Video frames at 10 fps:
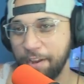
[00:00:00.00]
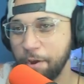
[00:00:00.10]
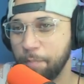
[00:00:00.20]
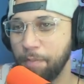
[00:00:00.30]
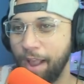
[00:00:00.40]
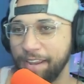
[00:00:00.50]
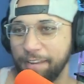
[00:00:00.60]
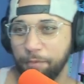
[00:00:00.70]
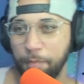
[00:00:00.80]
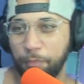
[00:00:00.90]
Probably eating
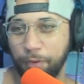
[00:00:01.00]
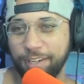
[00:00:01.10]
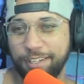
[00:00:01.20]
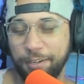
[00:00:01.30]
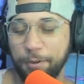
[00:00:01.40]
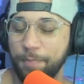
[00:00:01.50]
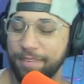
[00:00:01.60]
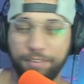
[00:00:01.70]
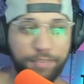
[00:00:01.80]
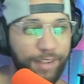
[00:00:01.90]
from the fridge too.
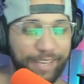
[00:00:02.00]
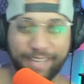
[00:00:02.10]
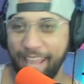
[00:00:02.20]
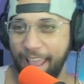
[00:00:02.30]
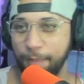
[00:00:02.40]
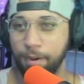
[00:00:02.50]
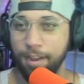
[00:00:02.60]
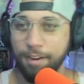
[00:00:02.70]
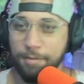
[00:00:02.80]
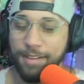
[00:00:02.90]
It's fucking cat,
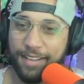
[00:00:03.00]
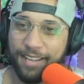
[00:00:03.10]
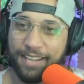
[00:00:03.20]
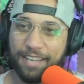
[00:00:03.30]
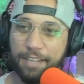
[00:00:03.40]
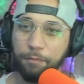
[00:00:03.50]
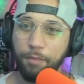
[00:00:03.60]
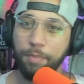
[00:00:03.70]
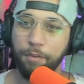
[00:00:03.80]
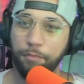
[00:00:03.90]
bro. Eating
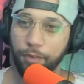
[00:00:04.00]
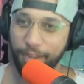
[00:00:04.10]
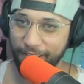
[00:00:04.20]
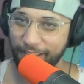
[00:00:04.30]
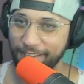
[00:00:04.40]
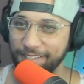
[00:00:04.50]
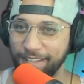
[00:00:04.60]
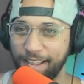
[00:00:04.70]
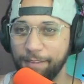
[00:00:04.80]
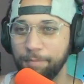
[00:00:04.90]
from the fridge,
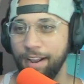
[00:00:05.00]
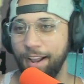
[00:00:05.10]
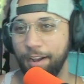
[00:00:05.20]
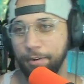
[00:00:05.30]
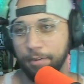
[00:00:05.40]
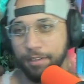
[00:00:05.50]
like, bro.